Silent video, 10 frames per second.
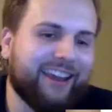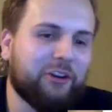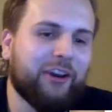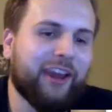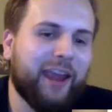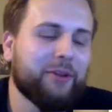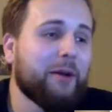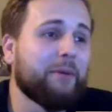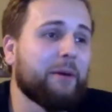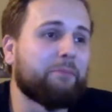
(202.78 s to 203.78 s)
during games,
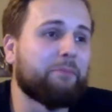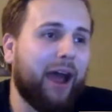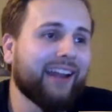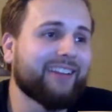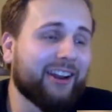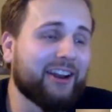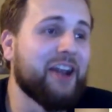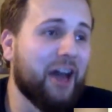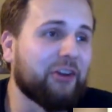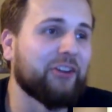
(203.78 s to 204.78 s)
but Brian is on
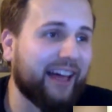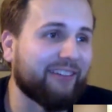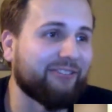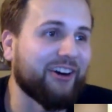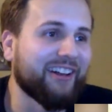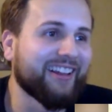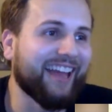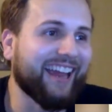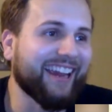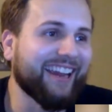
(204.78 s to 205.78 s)
another level.
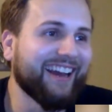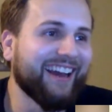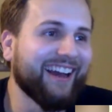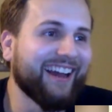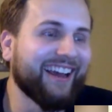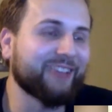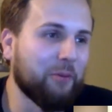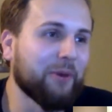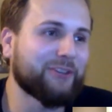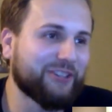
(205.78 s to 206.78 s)
Like, it's
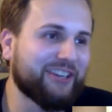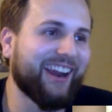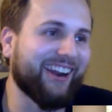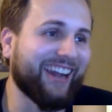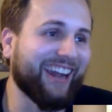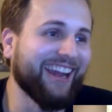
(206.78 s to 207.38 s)
almost scary.